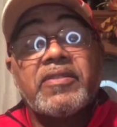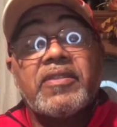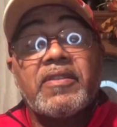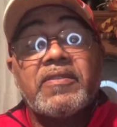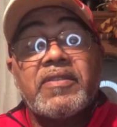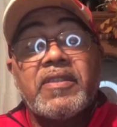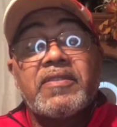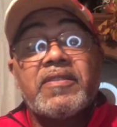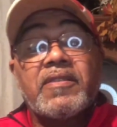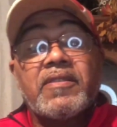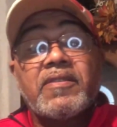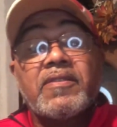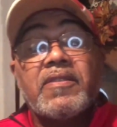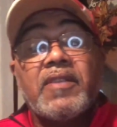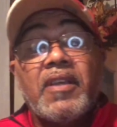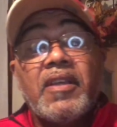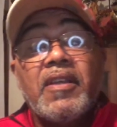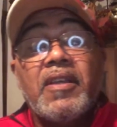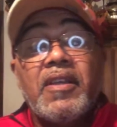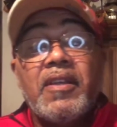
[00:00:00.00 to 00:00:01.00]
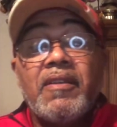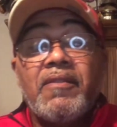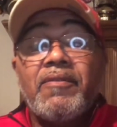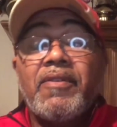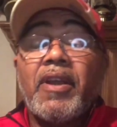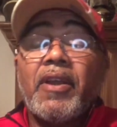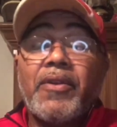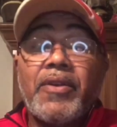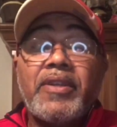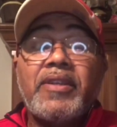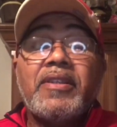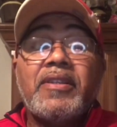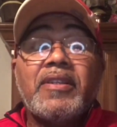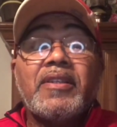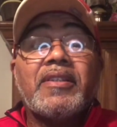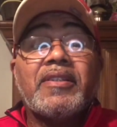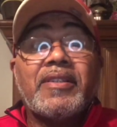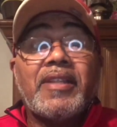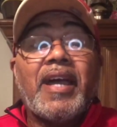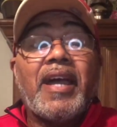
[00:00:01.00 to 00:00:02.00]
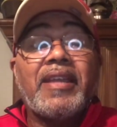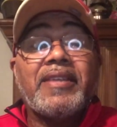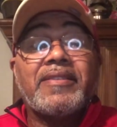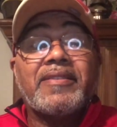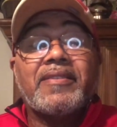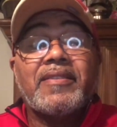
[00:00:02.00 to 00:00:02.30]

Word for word: because this is very nice.